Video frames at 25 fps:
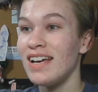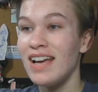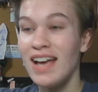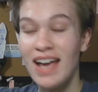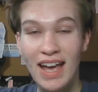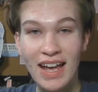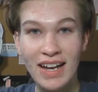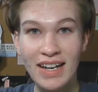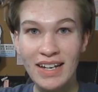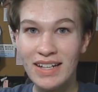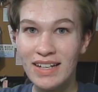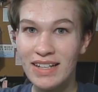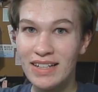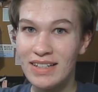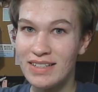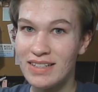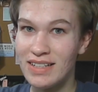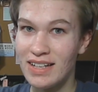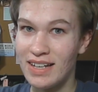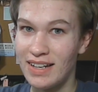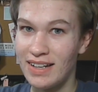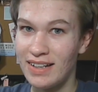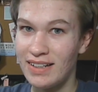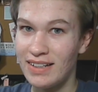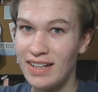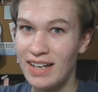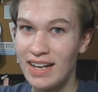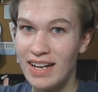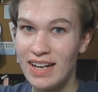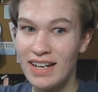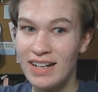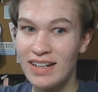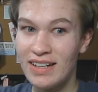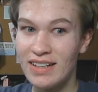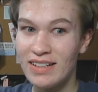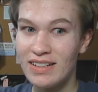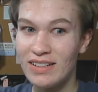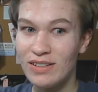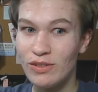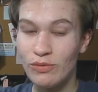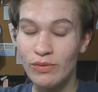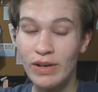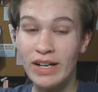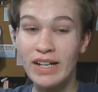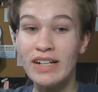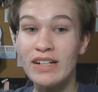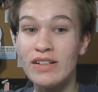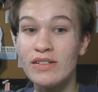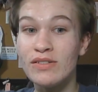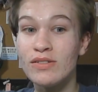editing done and
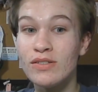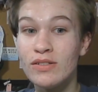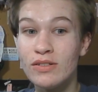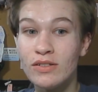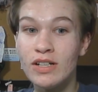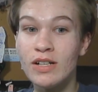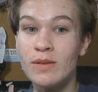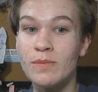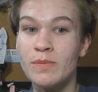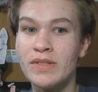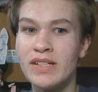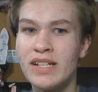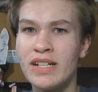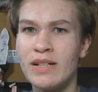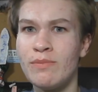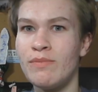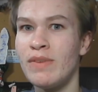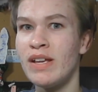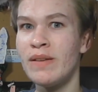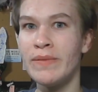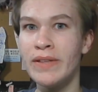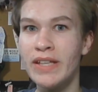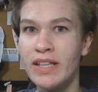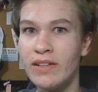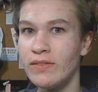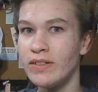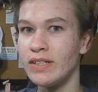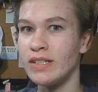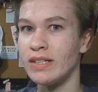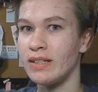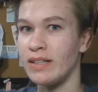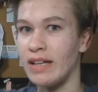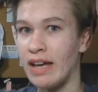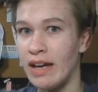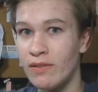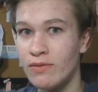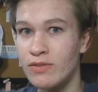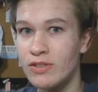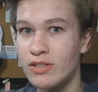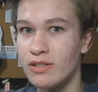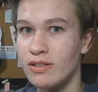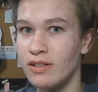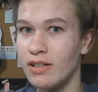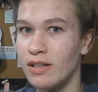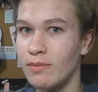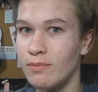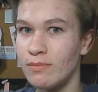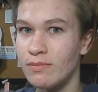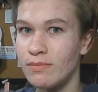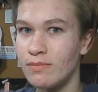writing scripts and maybe even a live
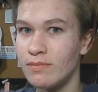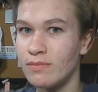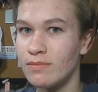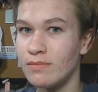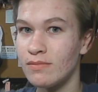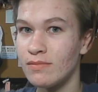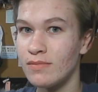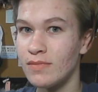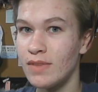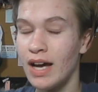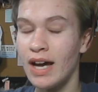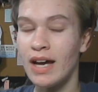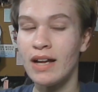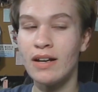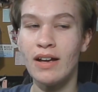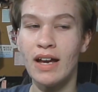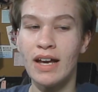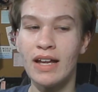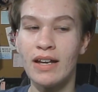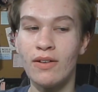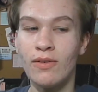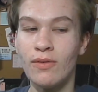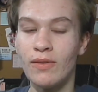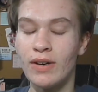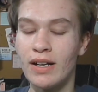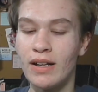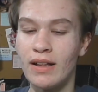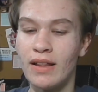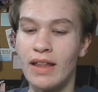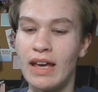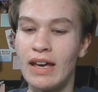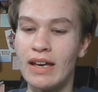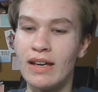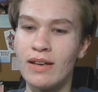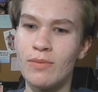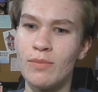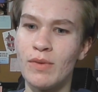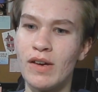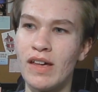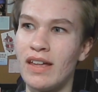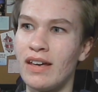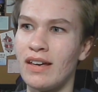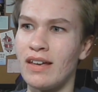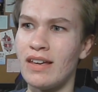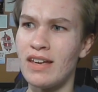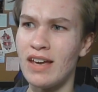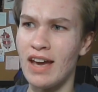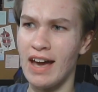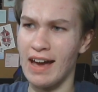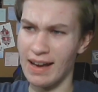stream. I d- I don't want to like be like,
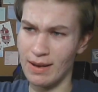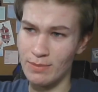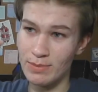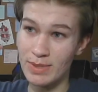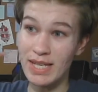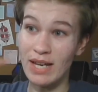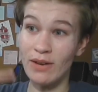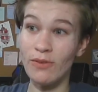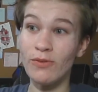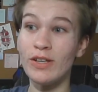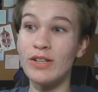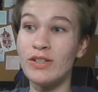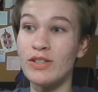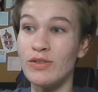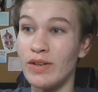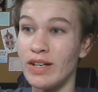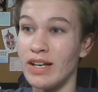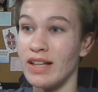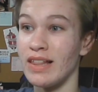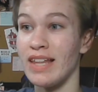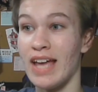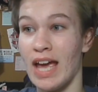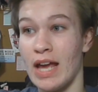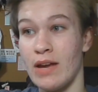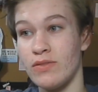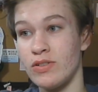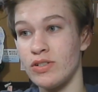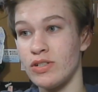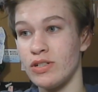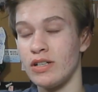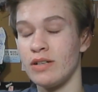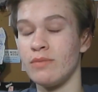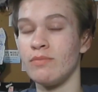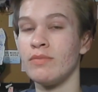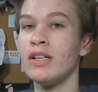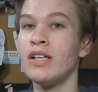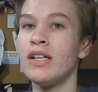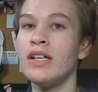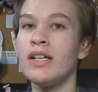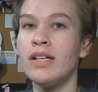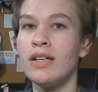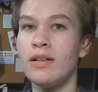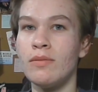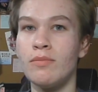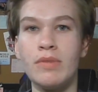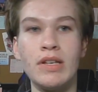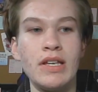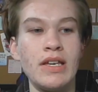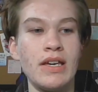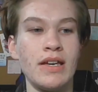yeah, I'm definitely doing a live stream
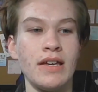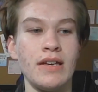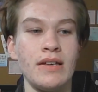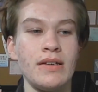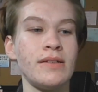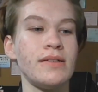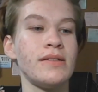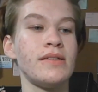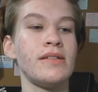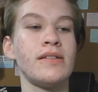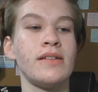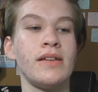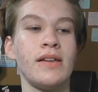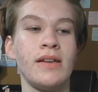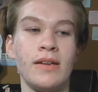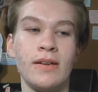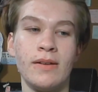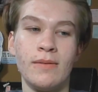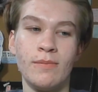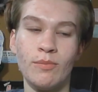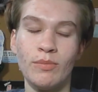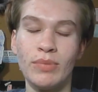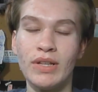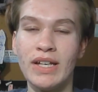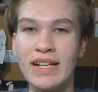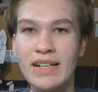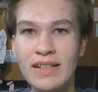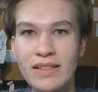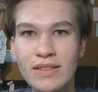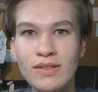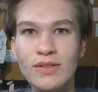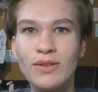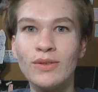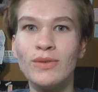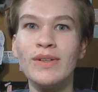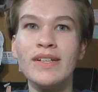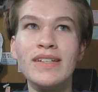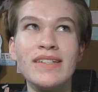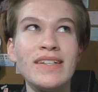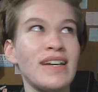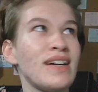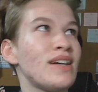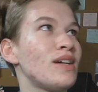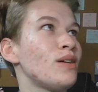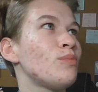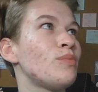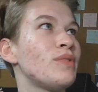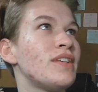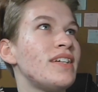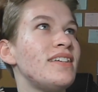because plans always
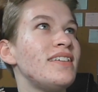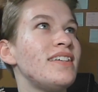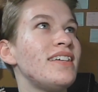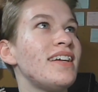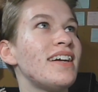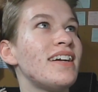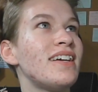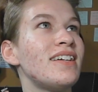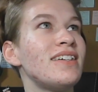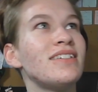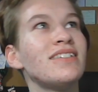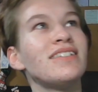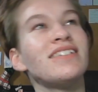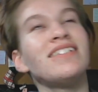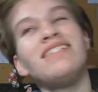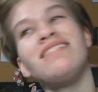happen and.